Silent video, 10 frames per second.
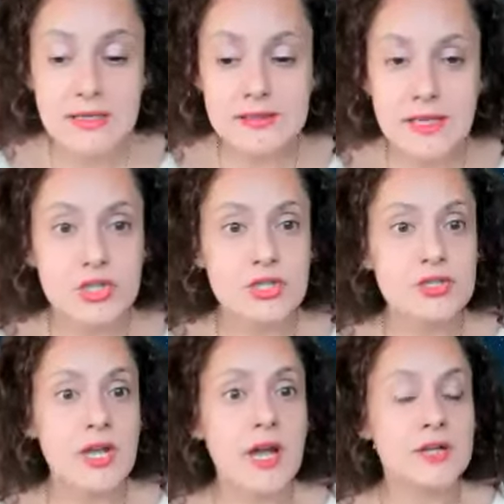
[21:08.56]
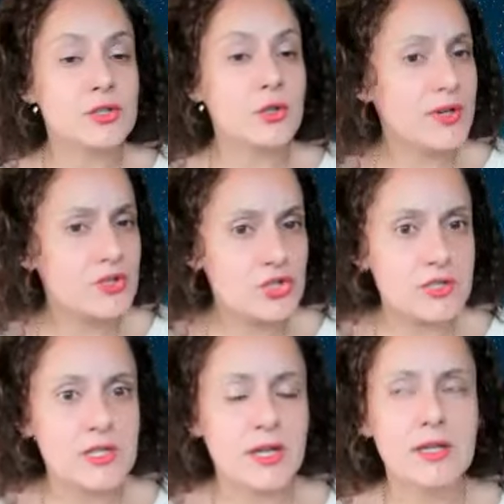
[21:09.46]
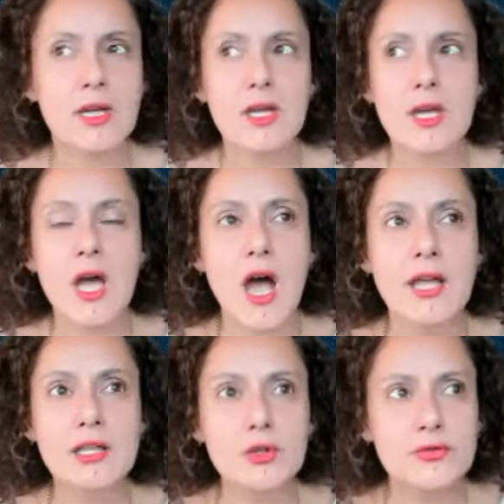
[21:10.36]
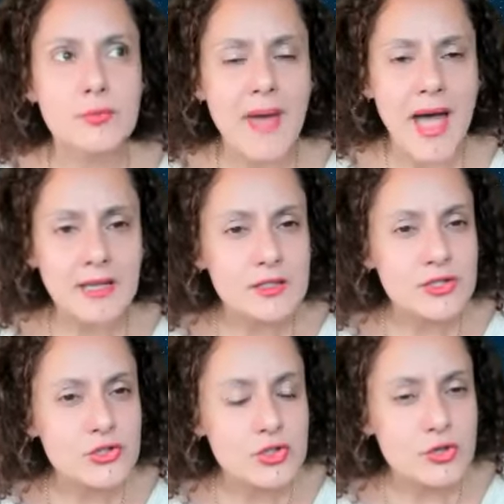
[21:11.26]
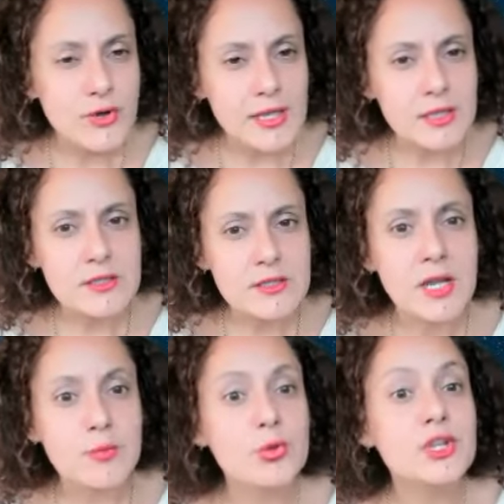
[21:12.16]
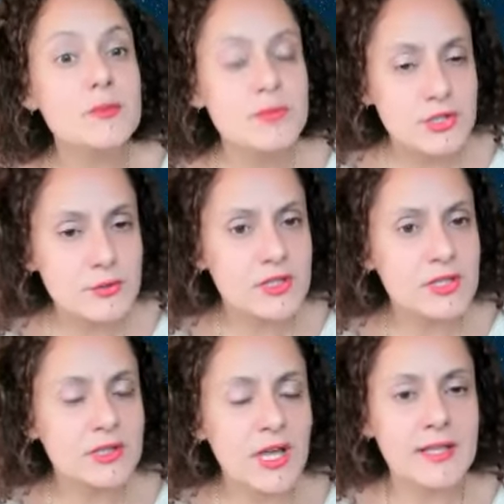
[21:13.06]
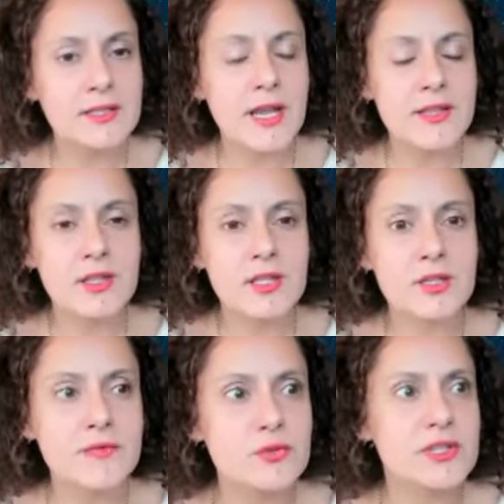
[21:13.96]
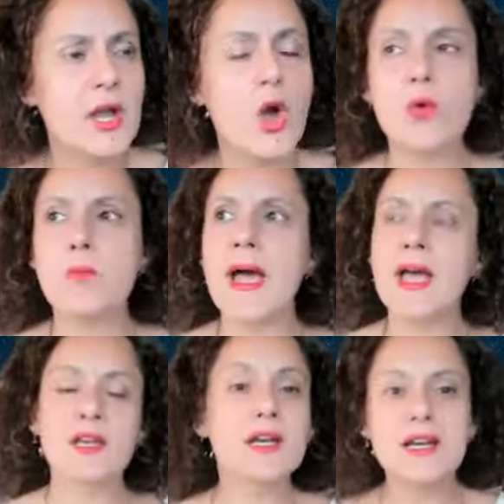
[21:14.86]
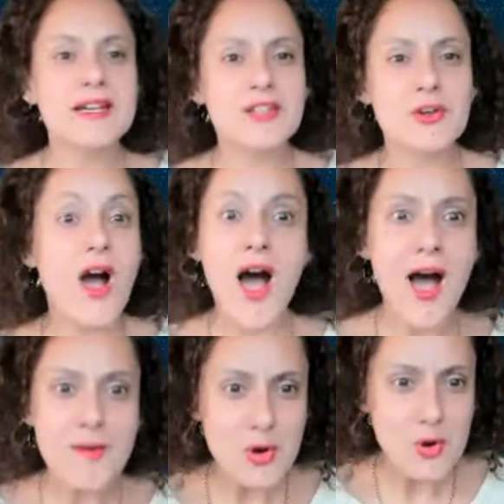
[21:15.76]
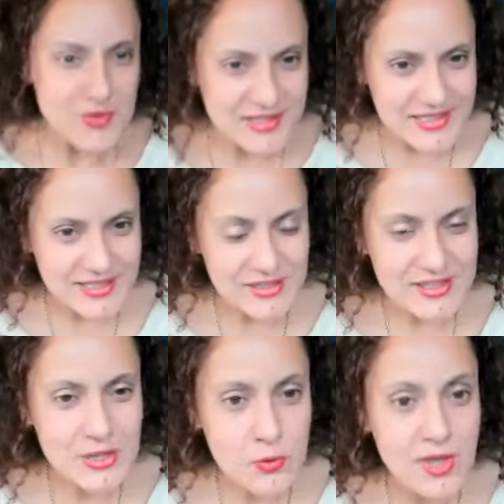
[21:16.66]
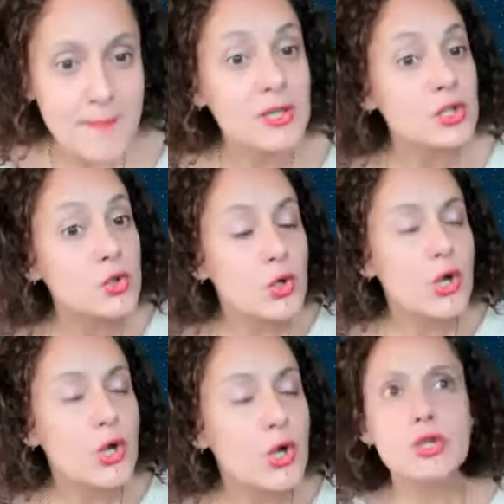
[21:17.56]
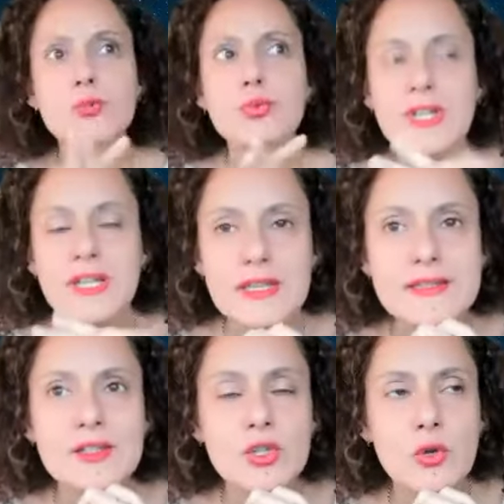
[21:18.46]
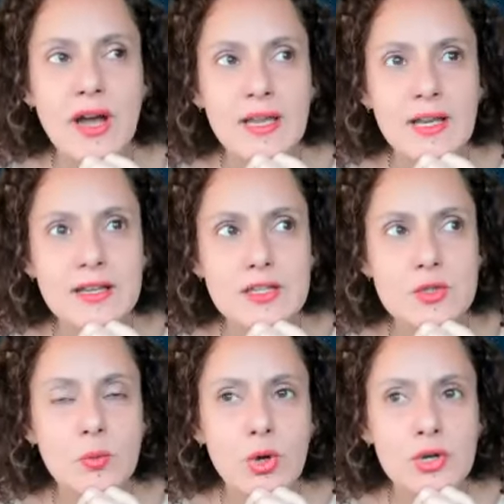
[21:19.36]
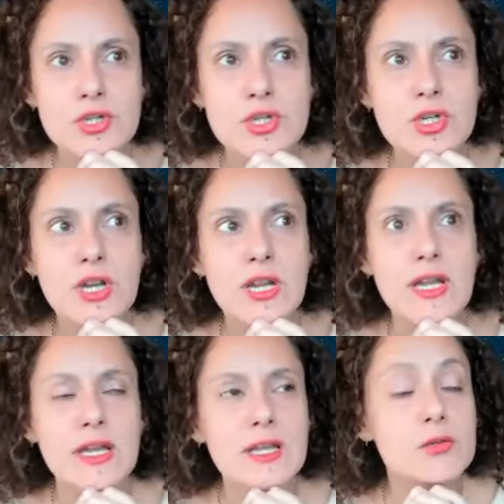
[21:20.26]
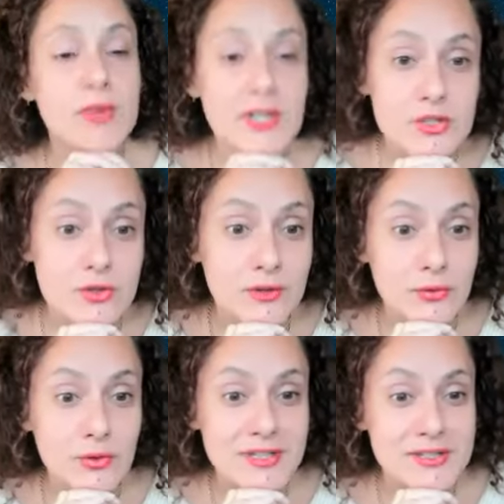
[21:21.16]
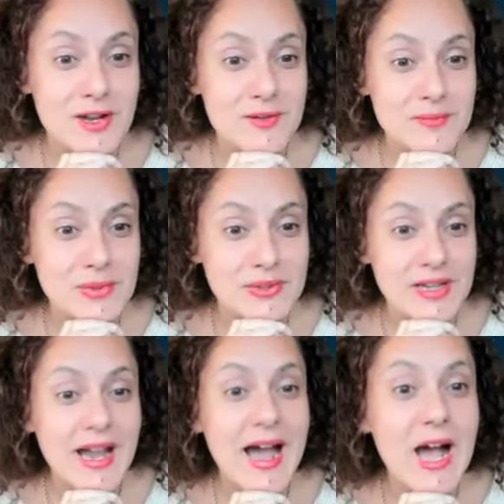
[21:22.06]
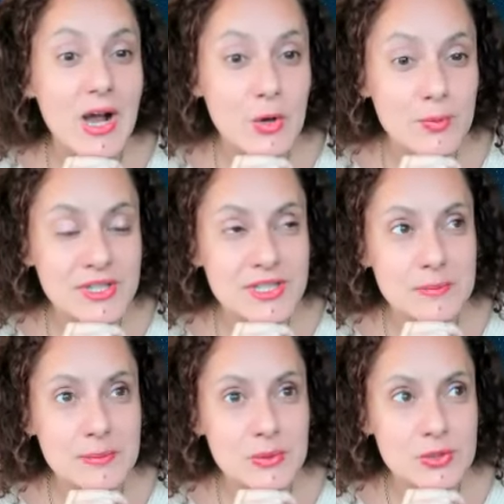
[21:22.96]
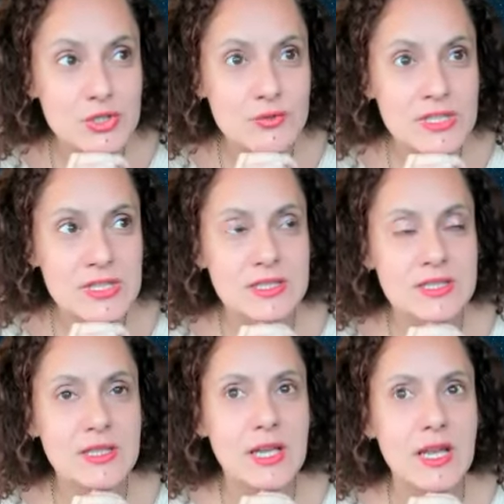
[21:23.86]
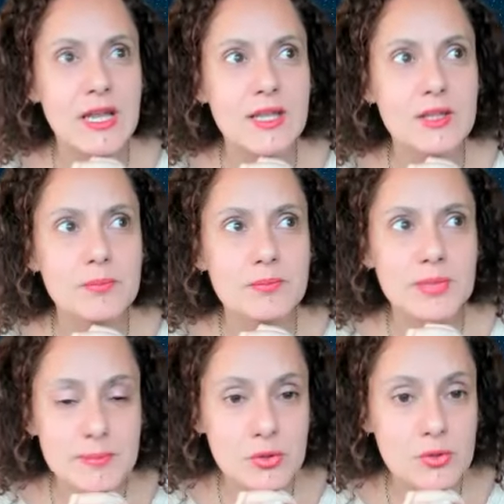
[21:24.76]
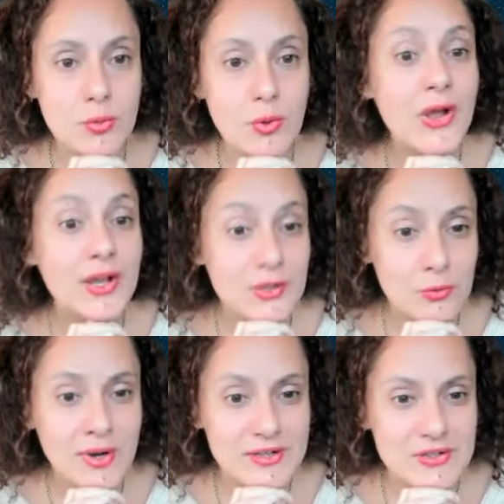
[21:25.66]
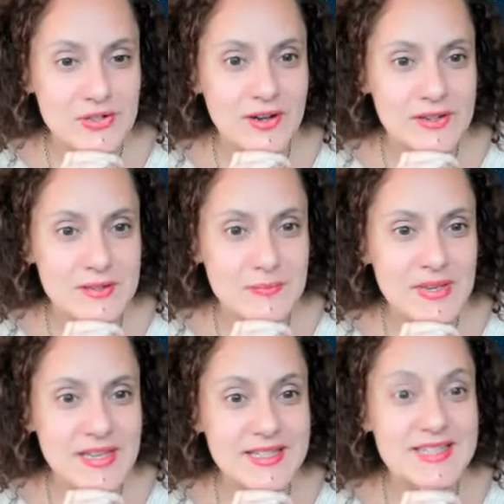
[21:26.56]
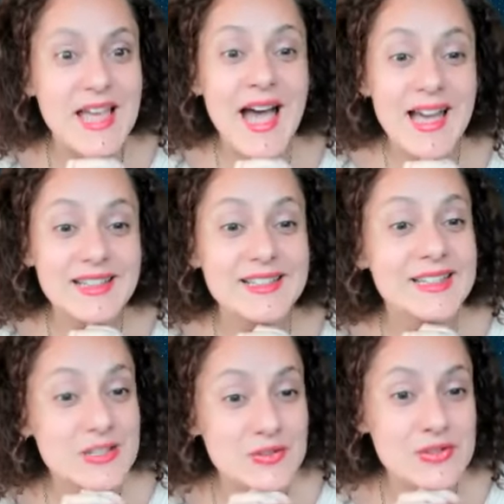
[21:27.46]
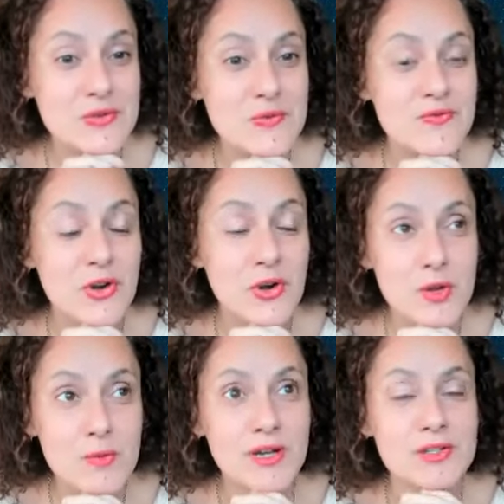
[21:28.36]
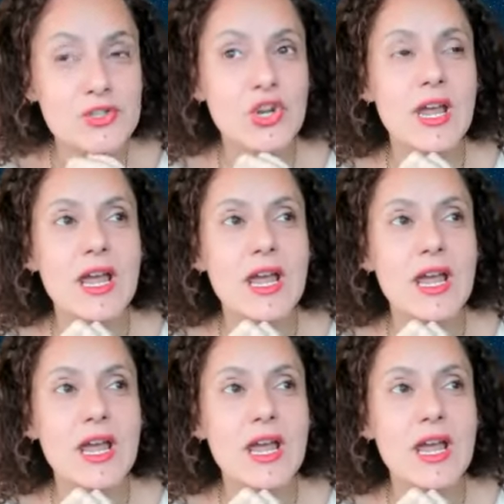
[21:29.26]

sessions i ask questions i i look for patterns and trends and i bring them to, to light and the individual's like oh man you know aha moments i didn't know that but you're you're bringing this and you know i like to watch in a restaurant for example how mm-hmm. people treat people who work at a restaurant because that gives you very much